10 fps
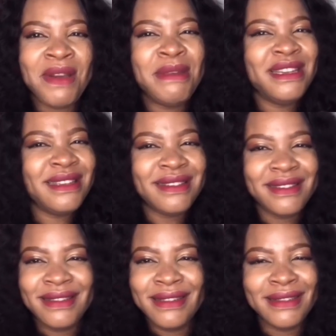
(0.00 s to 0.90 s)
I mean,
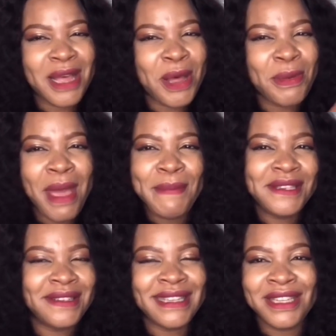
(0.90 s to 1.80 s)
this
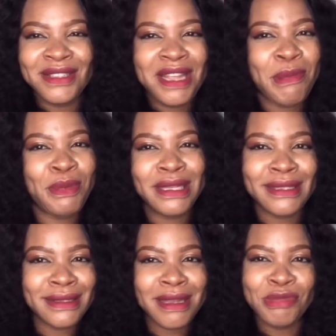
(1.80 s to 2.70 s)
episode is actually a
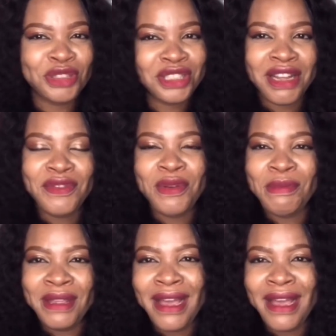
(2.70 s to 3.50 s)
bit emotional for me.